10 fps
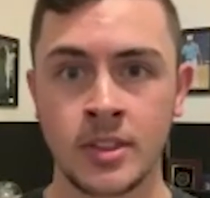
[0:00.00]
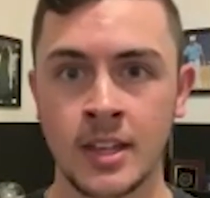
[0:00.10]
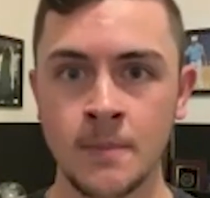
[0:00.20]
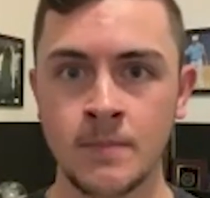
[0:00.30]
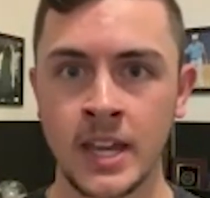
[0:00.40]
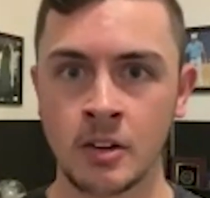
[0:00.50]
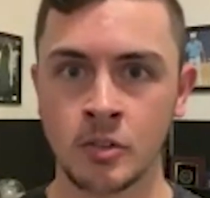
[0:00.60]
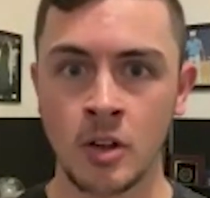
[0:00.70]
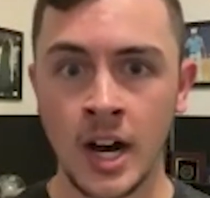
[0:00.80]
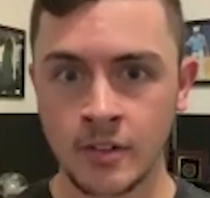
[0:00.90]
with it, and a
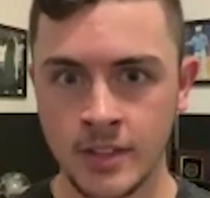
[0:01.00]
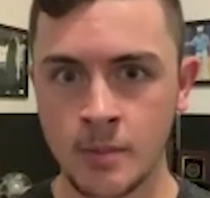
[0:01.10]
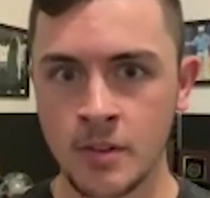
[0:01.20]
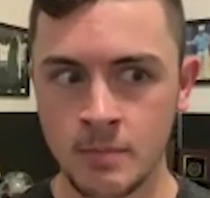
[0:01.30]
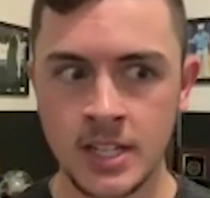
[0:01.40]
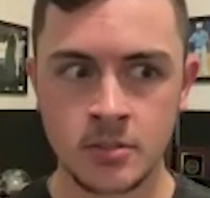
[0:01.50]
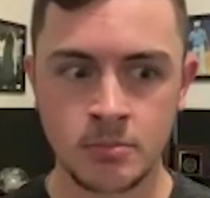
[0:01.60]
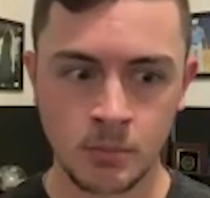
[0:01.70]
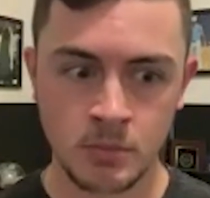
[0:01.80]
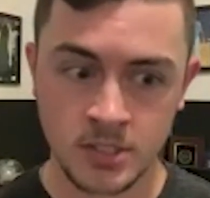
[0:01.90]
lot of them have made some
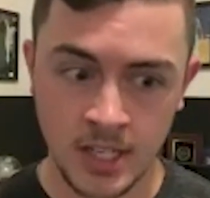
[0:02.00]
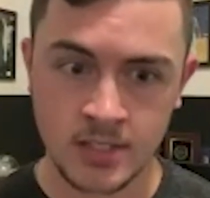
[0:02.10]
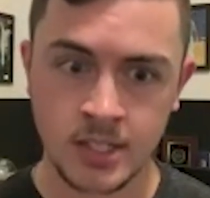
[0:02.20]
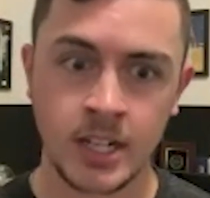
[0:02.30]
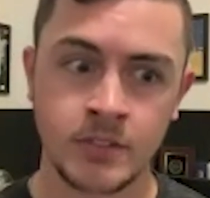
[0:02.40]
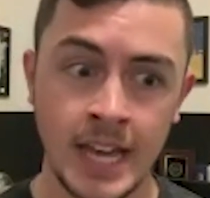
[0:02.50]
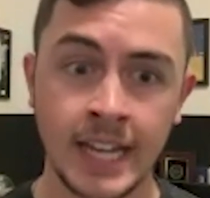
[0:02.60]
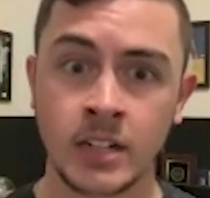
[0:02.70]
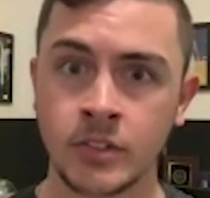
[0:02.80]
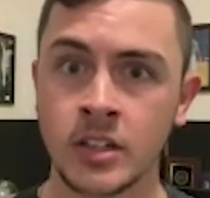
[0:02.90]
big mistakes that have
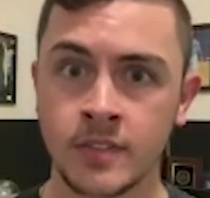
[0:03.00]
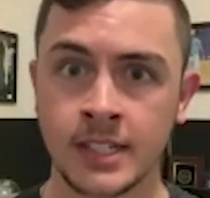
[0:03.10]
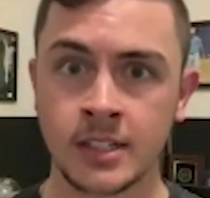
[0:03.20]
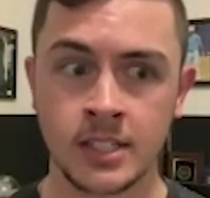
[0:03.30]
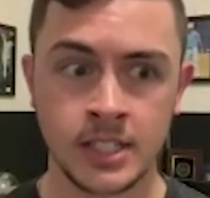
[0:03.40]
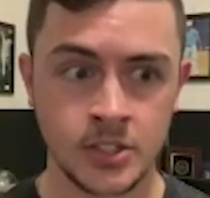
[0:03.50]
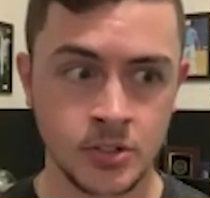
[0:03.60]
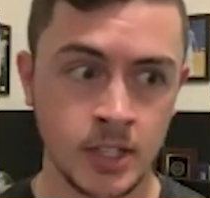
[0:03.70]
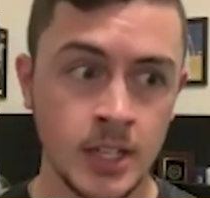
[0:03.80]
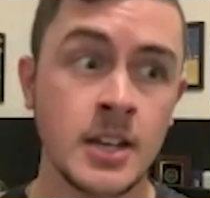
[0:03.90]
negatively affected the
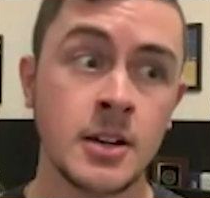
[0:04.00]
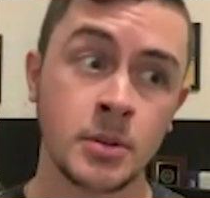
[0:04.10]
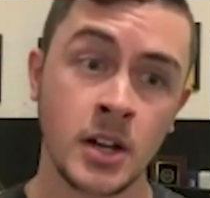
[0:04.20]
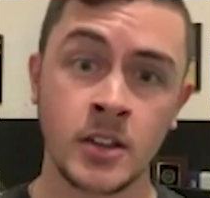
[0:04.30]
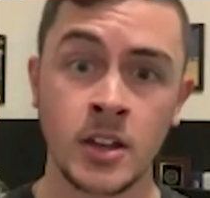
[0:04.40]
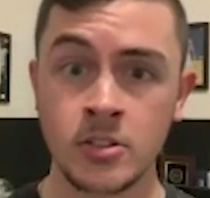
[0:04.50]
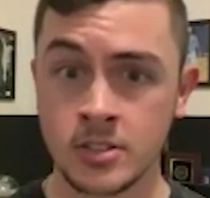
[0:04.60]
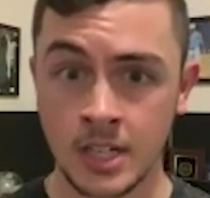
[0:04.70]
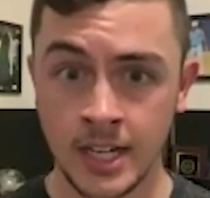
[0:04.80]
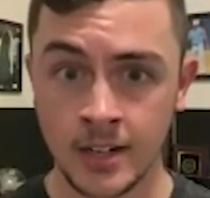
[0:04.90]
industry. But on the other
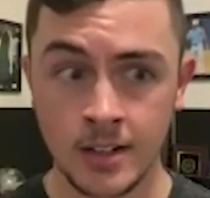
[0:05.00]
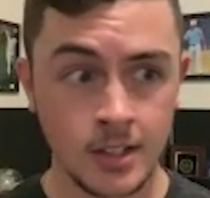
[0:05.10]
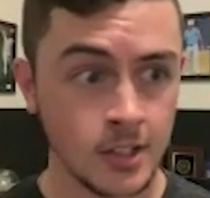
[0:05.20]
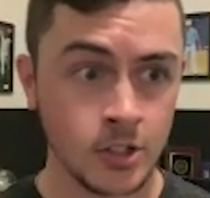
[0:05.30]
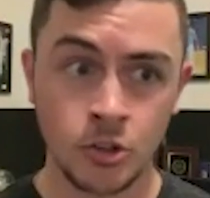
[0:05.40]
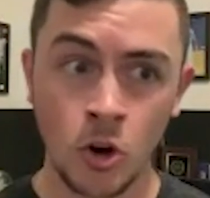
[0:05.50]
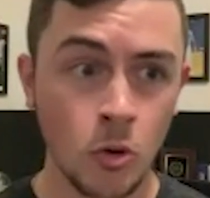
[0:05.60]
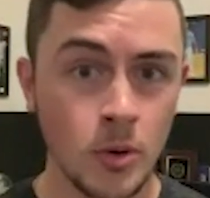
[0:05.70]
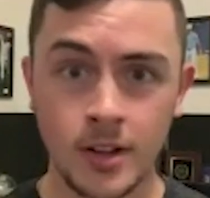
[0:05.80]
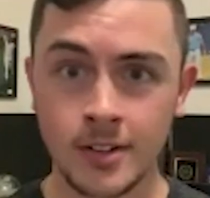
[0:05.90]
side, no
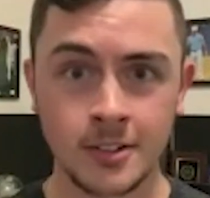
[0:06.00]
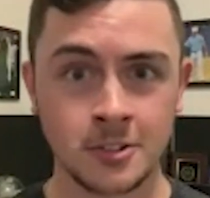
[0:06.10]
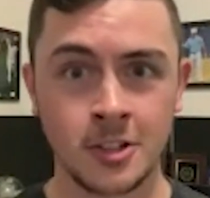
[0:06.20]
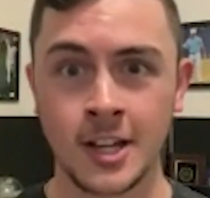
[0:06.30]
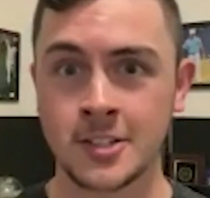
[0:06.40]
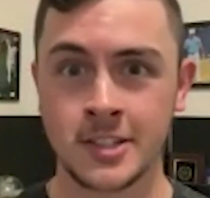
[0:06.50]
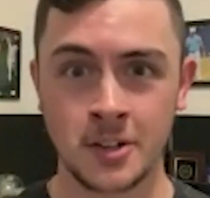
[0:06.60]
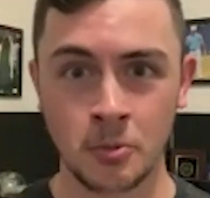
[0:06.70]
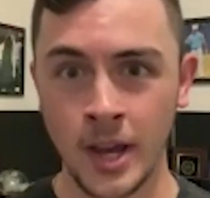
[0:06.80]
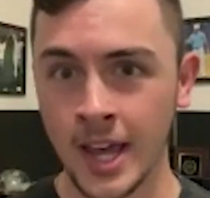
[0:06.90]
one lucks
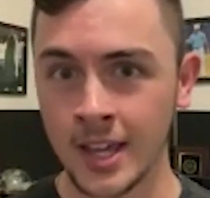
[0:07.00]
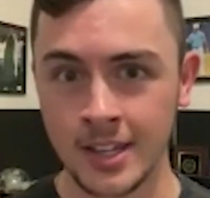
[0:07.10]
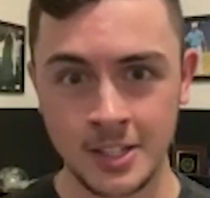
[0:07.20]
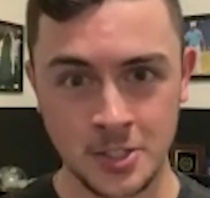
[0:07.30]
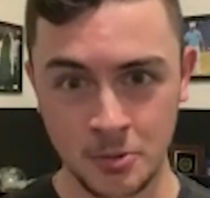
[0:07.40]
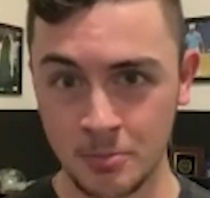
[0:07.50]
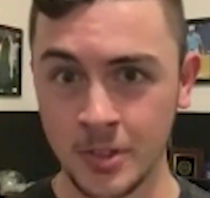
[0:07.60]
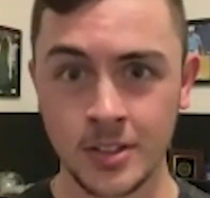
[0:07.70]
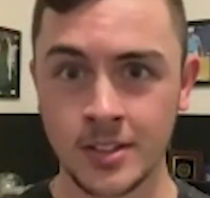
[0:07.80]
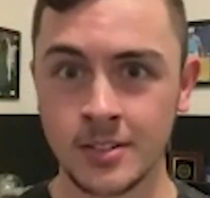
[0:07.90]
their way into 1
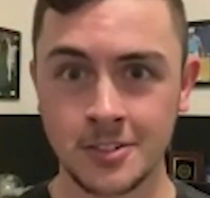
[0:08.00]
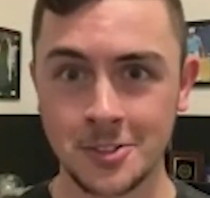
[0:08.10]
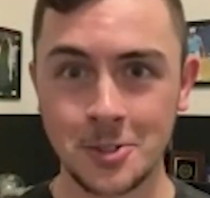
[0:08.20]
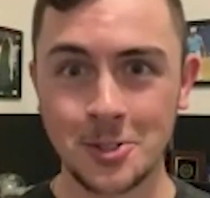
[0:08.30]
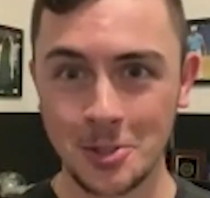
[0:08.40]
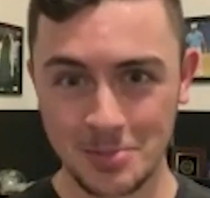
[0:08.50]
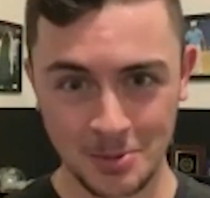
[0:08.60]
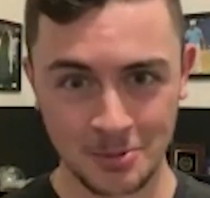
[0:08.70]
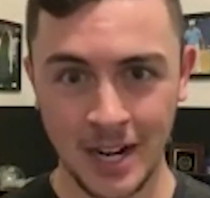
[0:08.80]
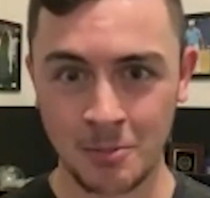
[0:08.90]
million YouTube
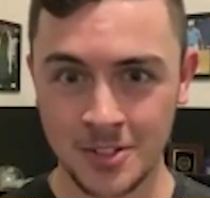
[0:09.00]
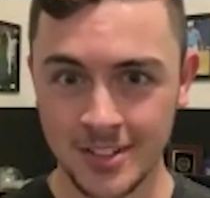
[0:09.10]
subscribers.